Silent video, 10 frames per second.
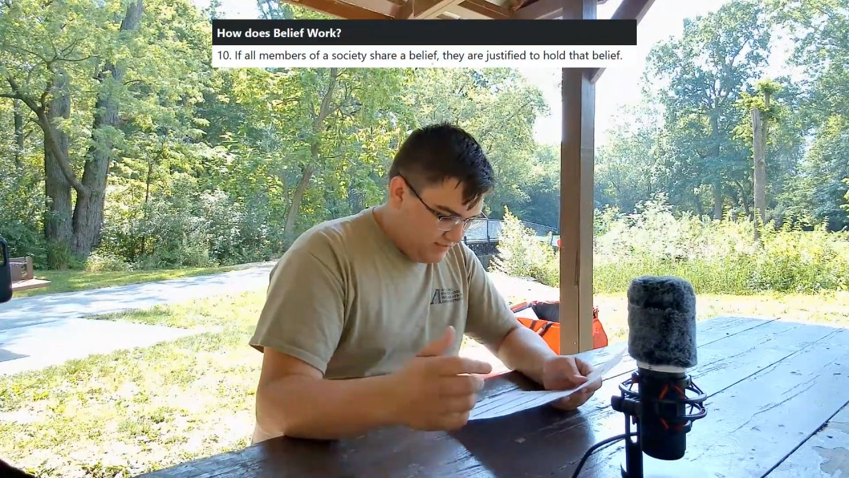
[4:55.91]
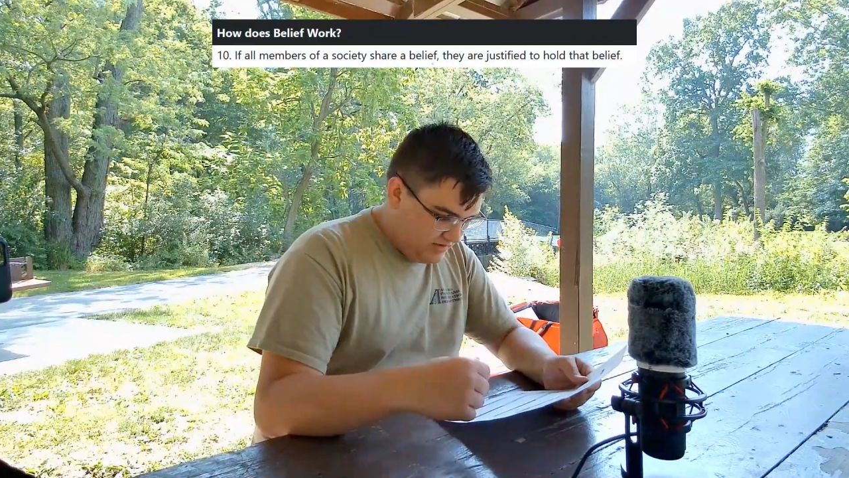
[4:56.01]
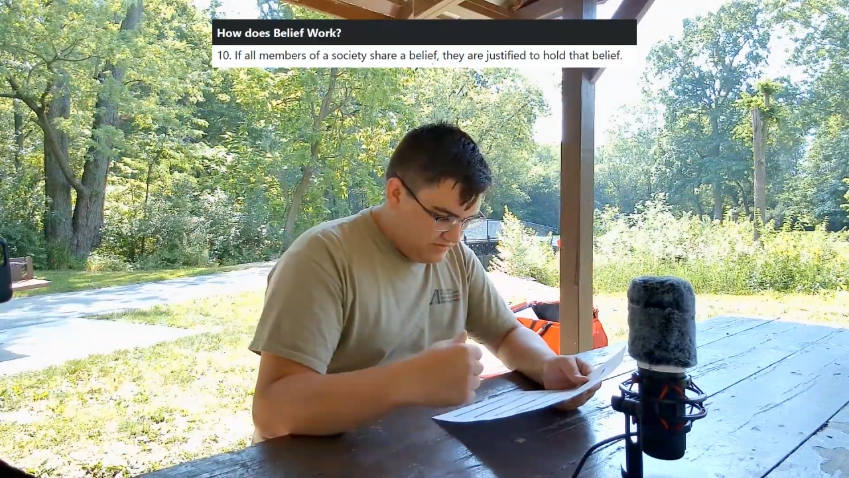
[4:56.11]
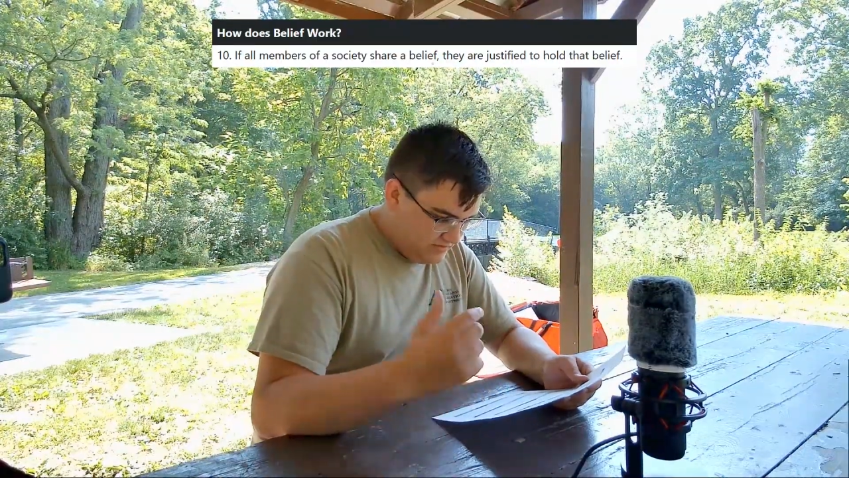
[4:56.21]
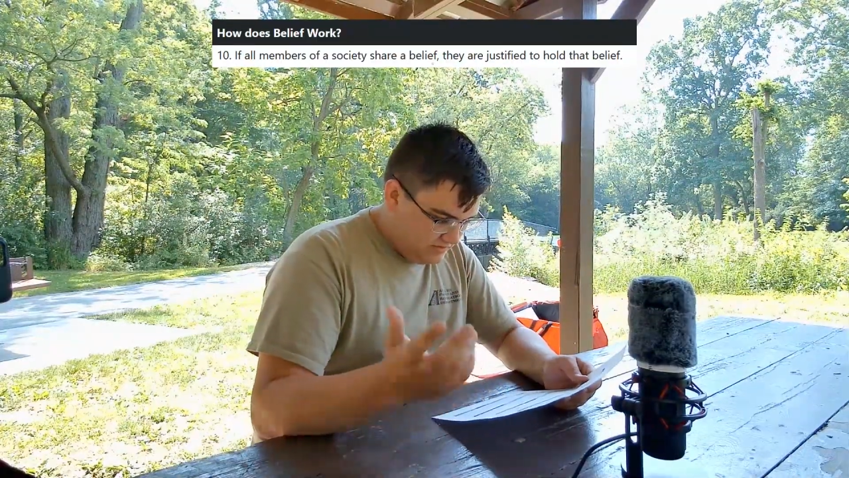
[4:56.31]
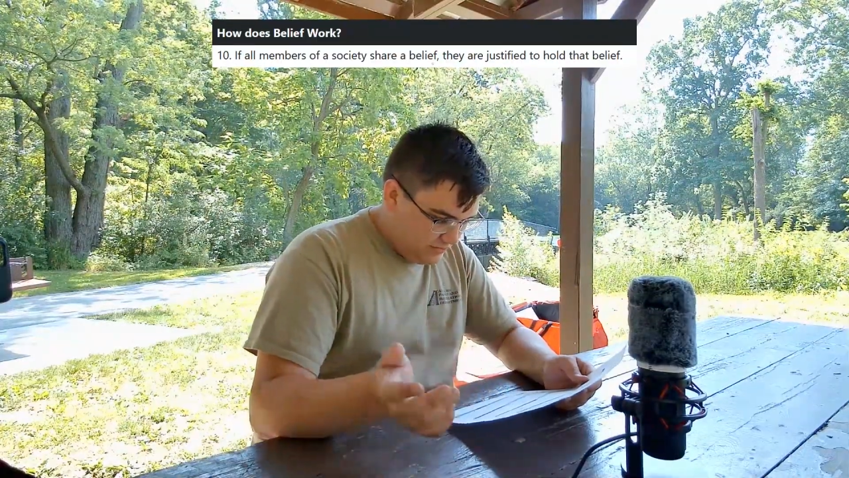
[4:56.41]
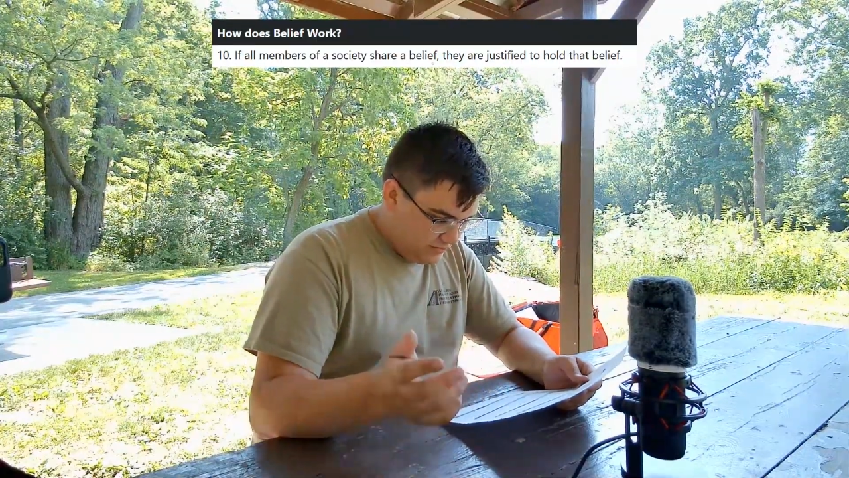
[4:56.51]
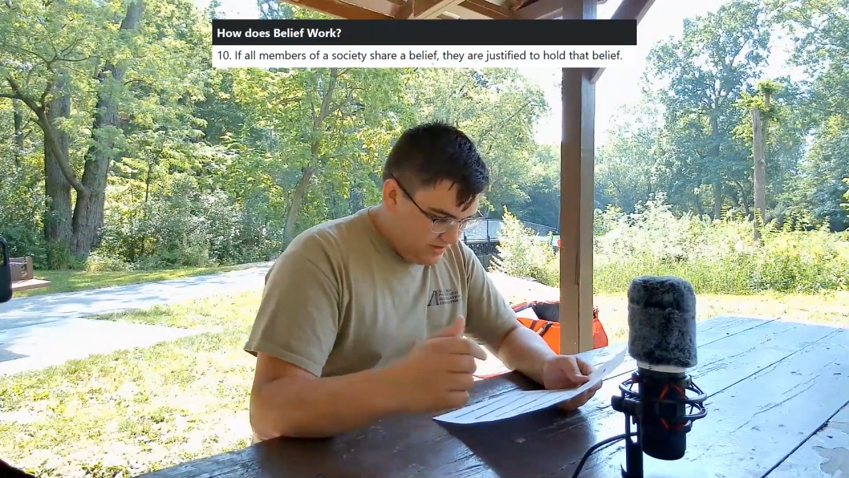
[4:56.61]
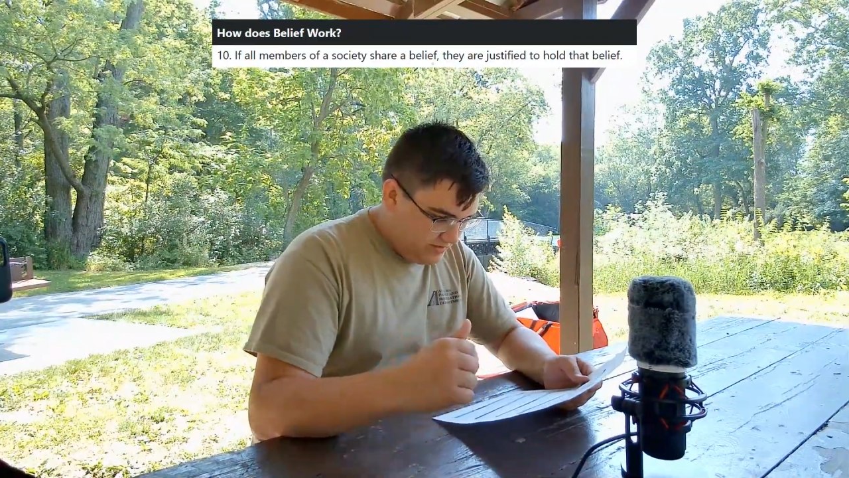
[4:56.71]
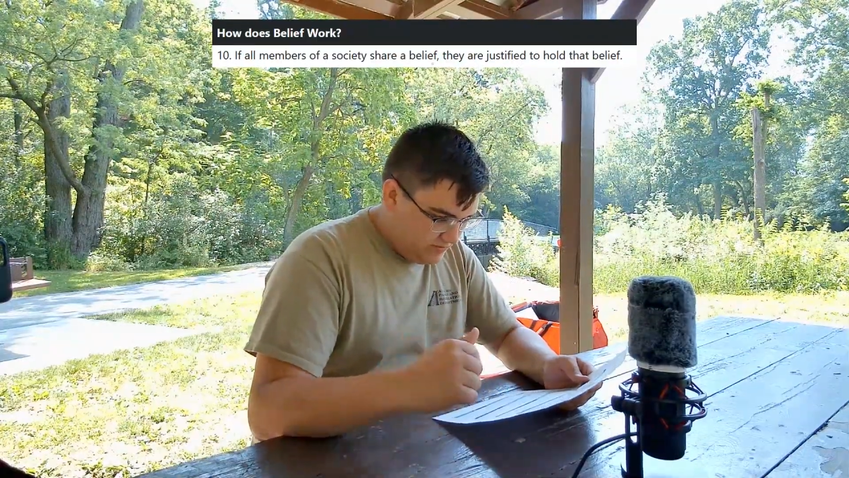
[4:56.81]
and then the other
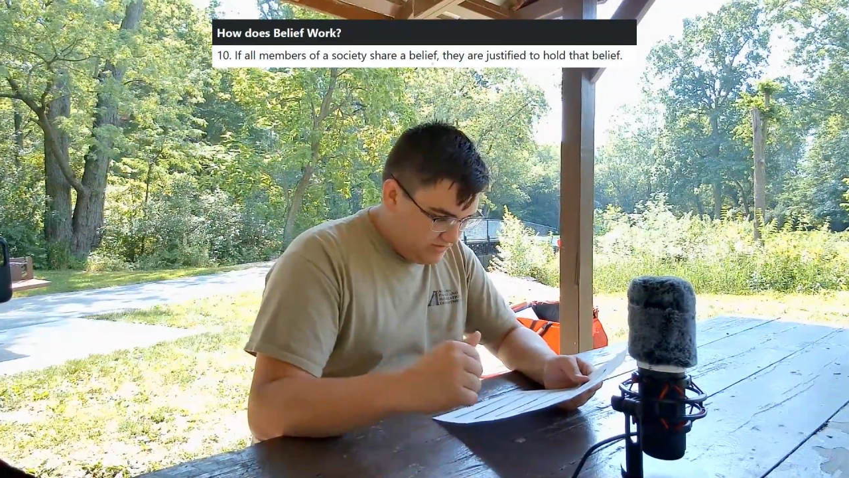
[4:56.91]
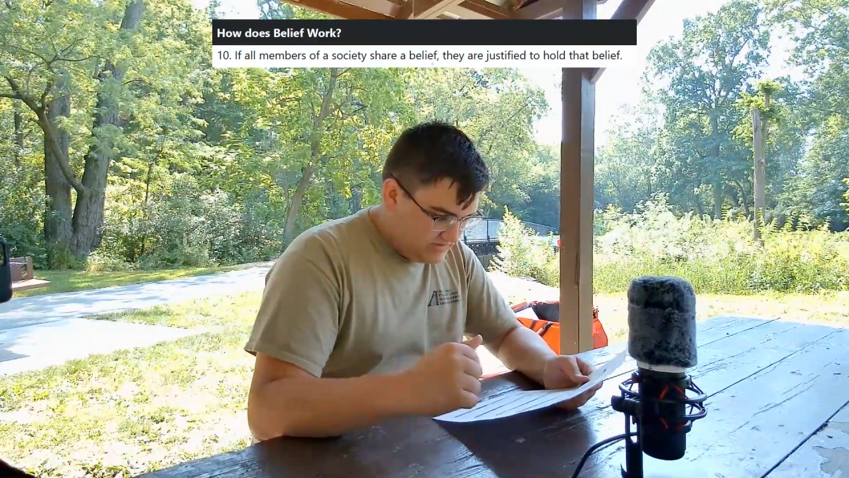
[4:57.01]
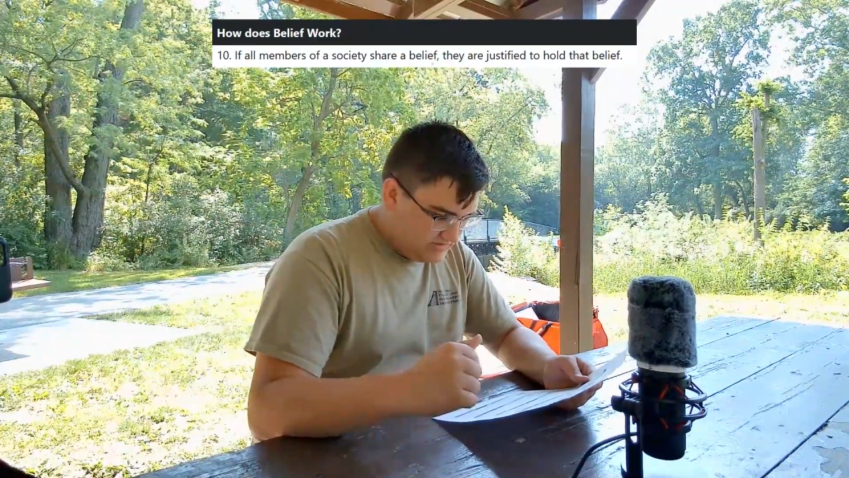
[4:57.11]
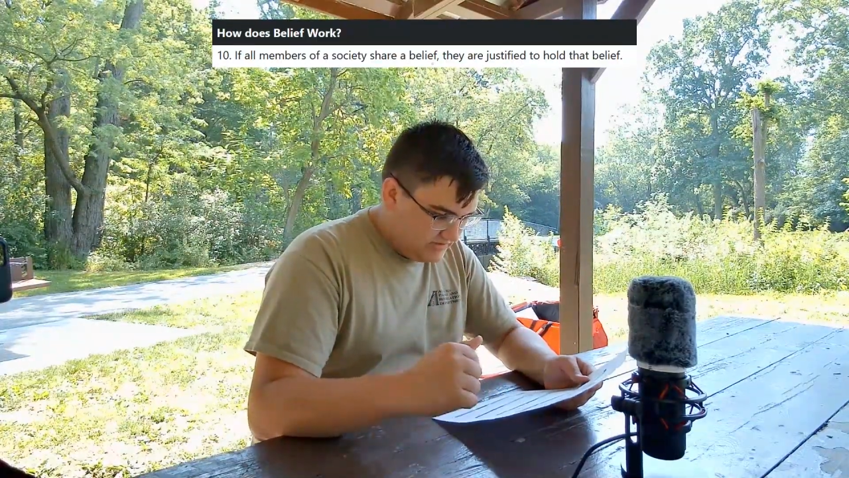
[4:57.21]
way was